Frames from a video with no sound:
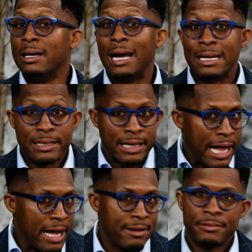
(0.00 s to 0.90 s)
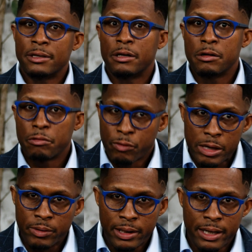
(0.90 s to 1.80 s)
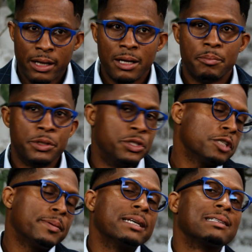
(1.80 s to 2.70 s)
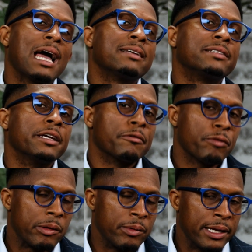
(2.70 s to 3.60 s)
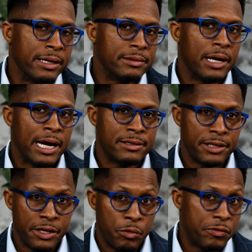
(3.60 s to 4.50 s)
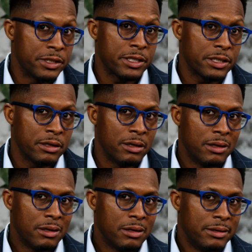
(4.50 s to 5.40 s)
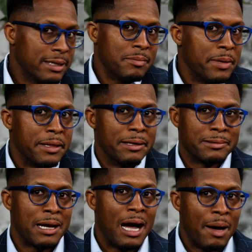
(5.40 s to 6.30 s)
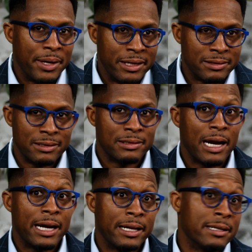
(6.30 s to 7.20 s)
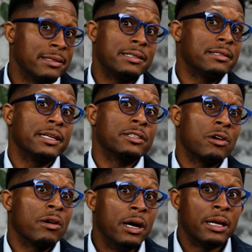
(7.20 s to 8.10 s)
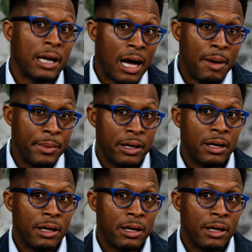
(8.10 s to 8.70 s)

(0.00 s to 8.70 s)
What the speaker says: I see that frequently. But just because I see it frequently as an ICU physician doesn't mean that it's common in society, because these things are uncommon